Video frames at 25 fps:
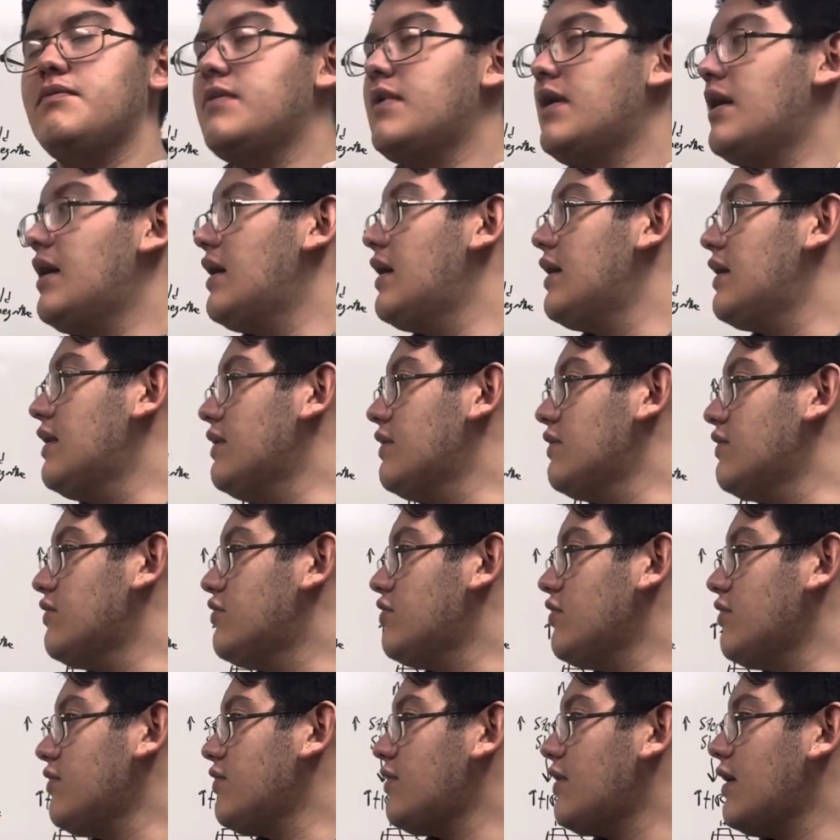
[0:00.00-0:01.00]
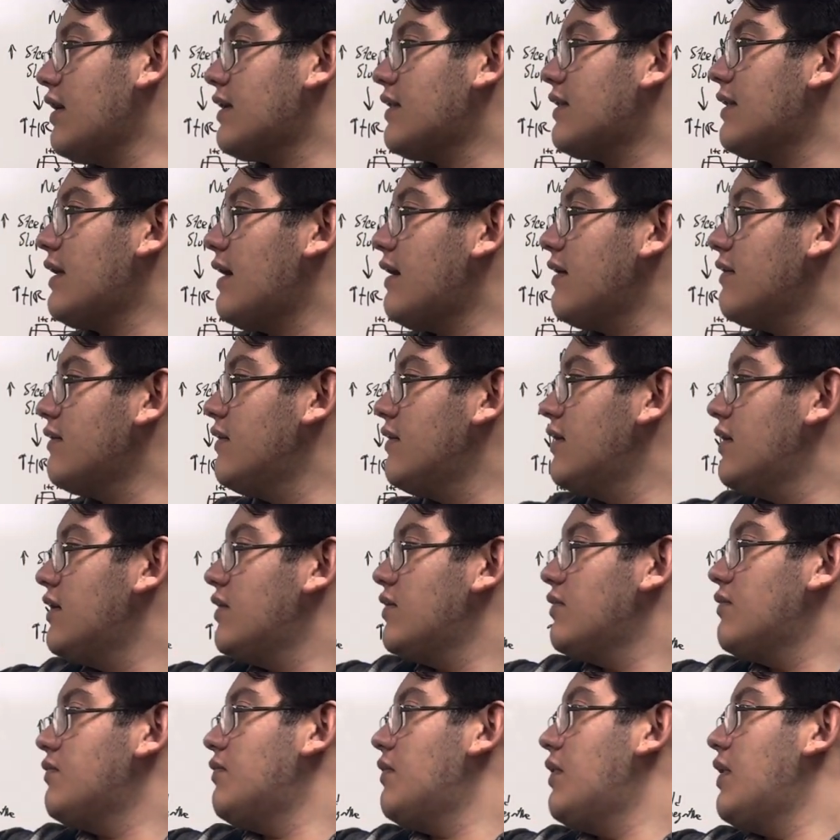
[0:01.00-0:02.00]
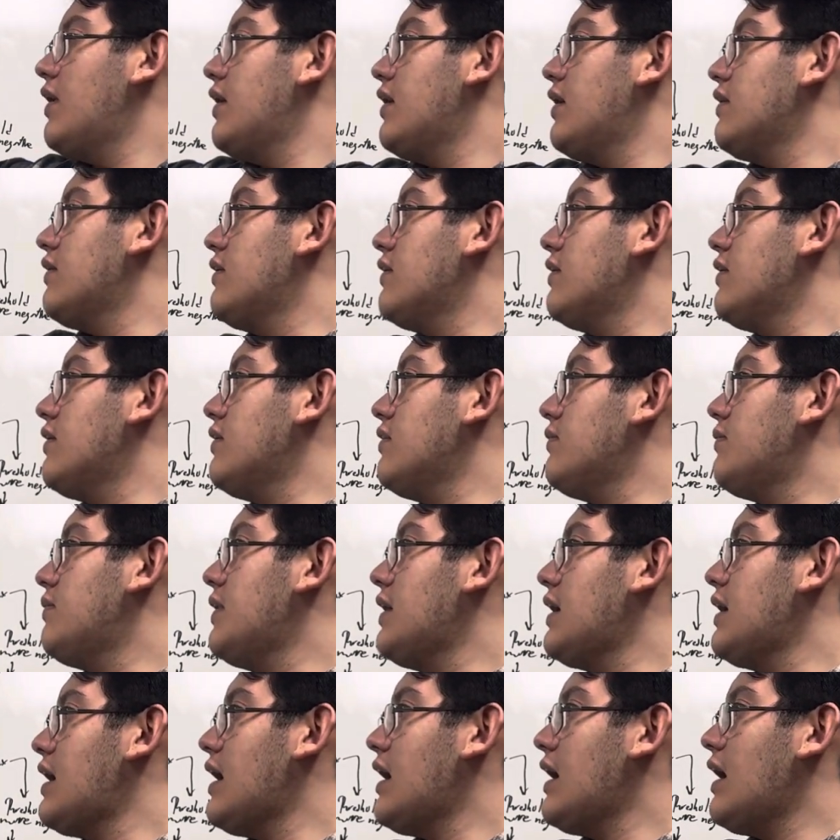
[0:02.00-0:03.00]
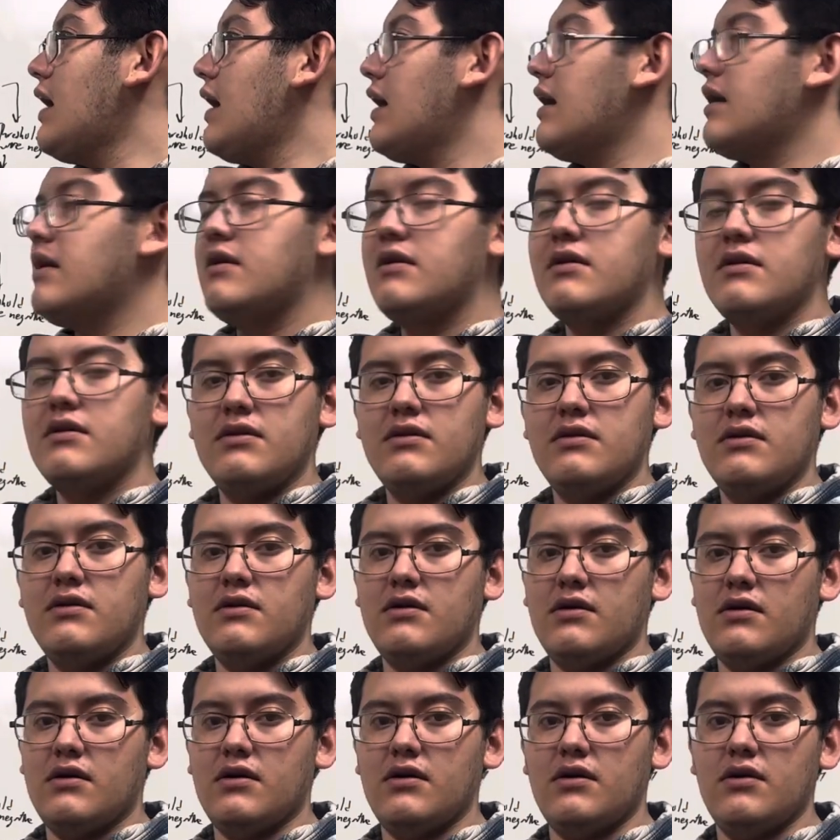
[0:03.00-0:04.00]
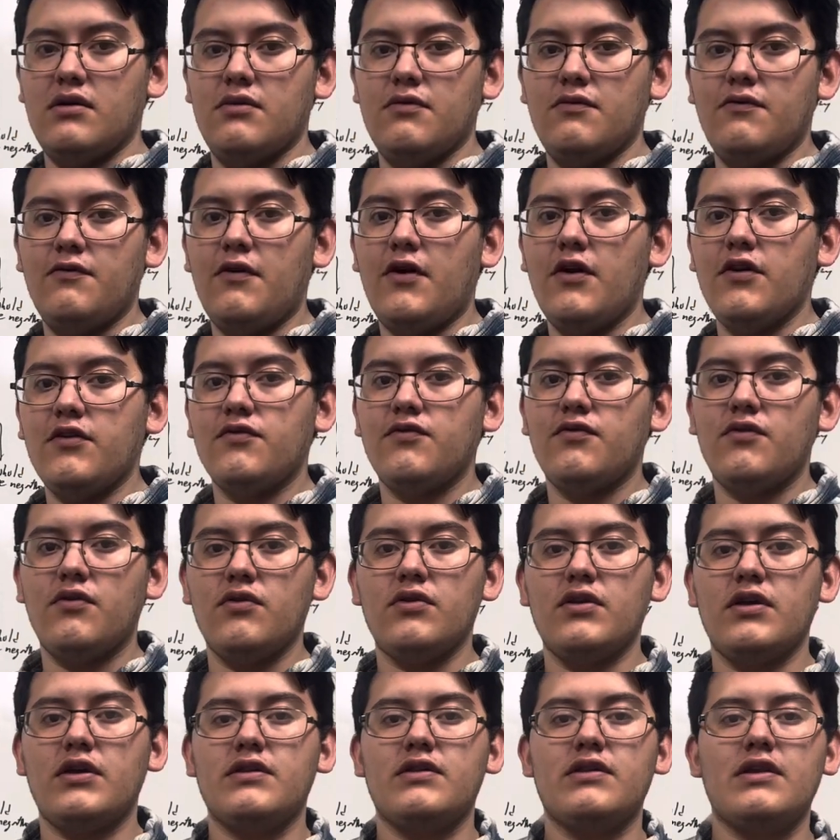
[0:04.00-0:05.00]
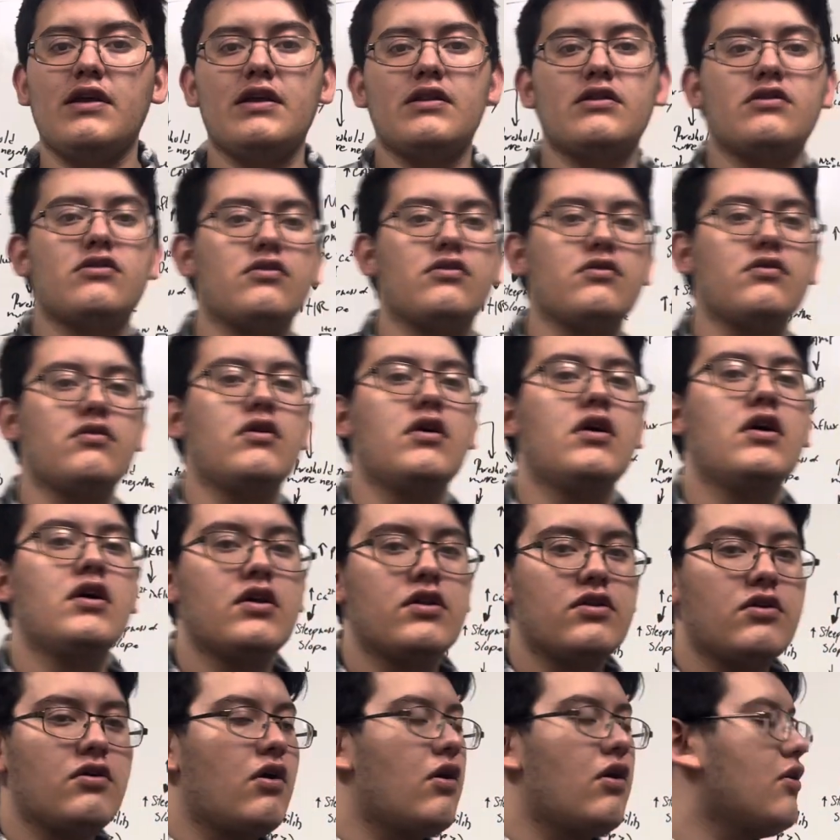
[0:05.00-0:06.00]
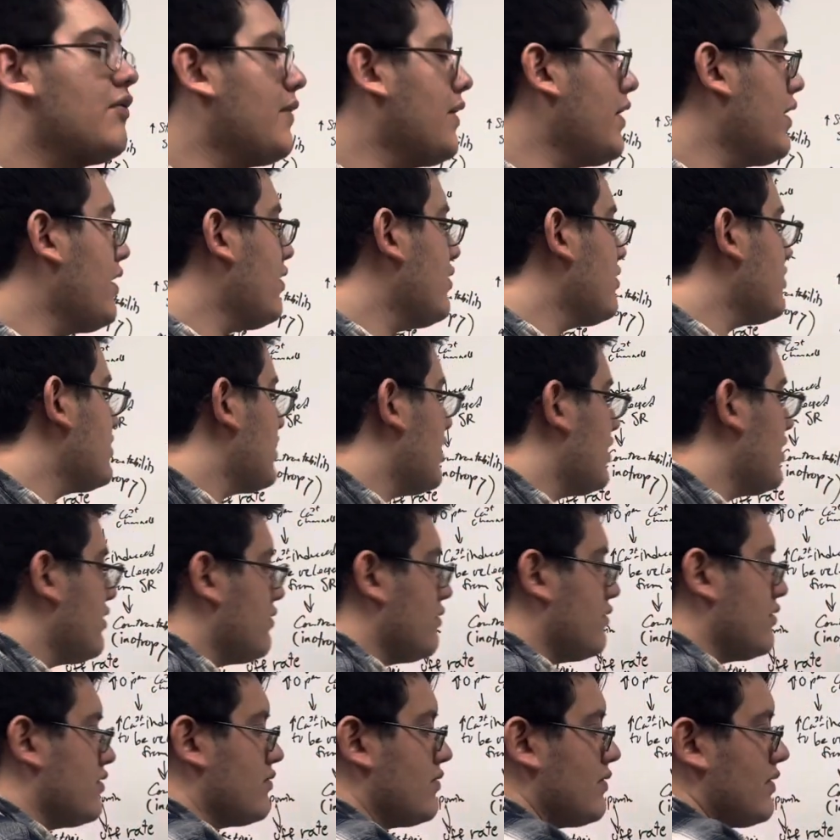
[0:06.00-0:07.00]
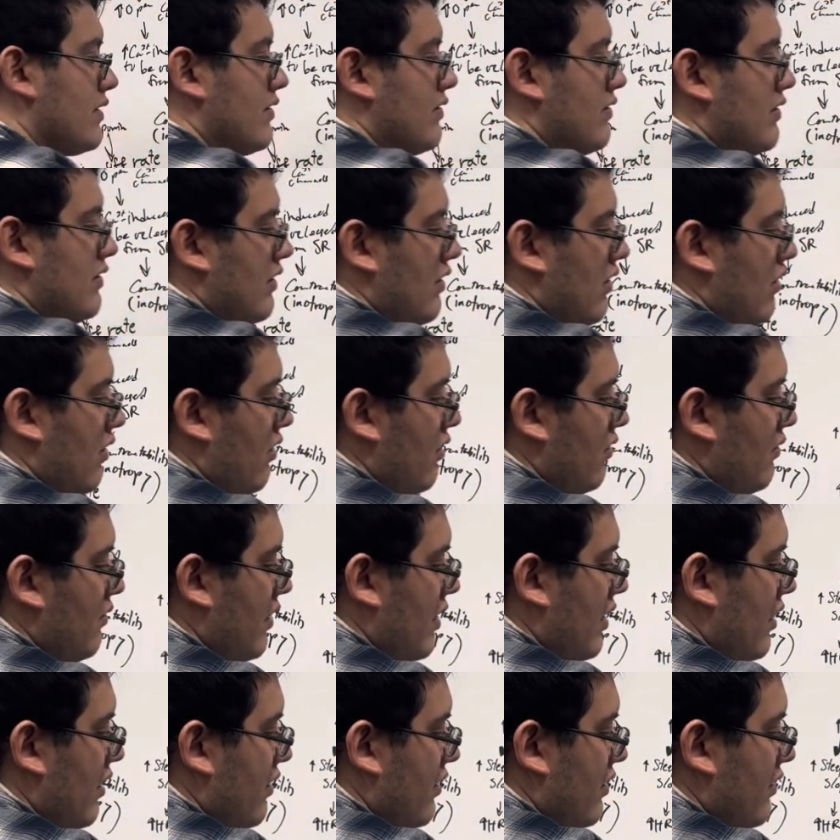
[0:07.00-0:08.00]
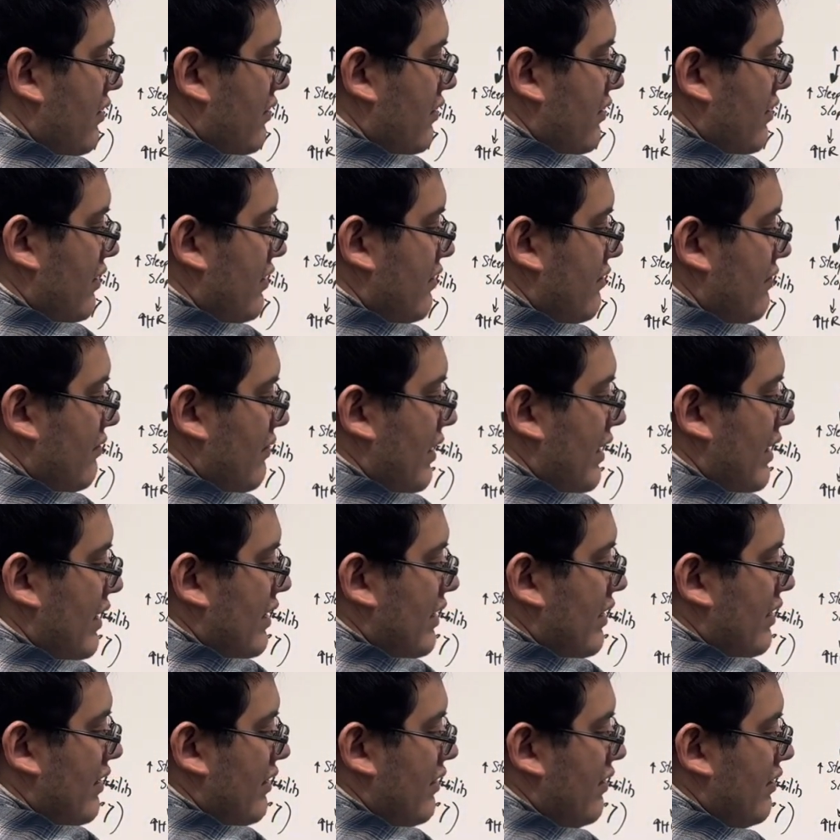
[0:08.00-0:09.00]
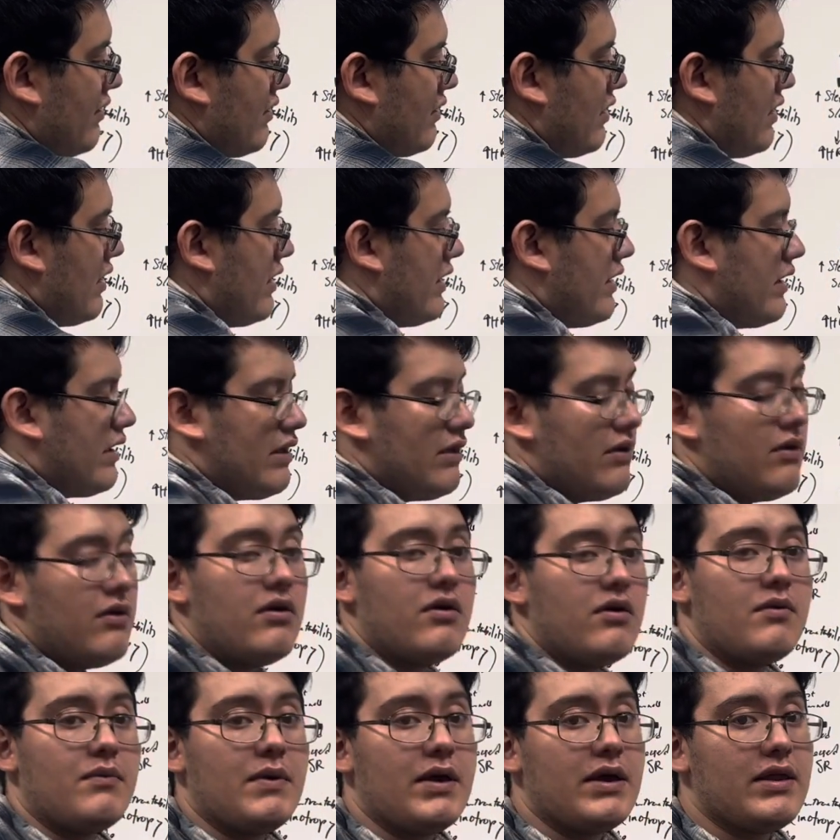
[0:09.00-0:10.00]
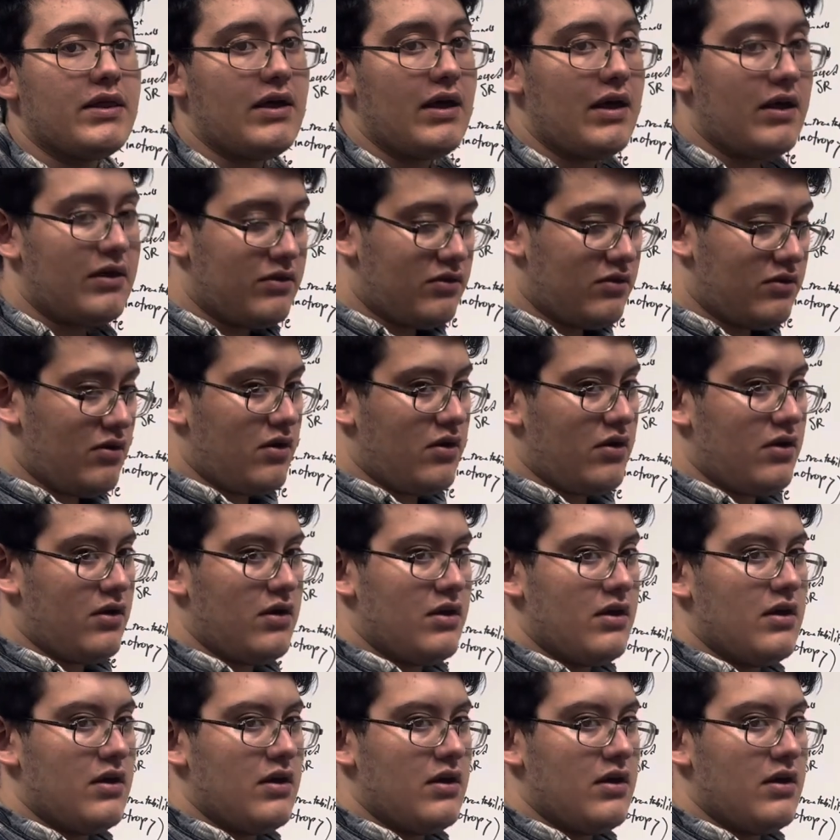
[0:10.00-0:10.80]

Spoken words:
And just like that, when pKa phosphorylates into the RYR channel, which we can see the RYR is right here by the SR,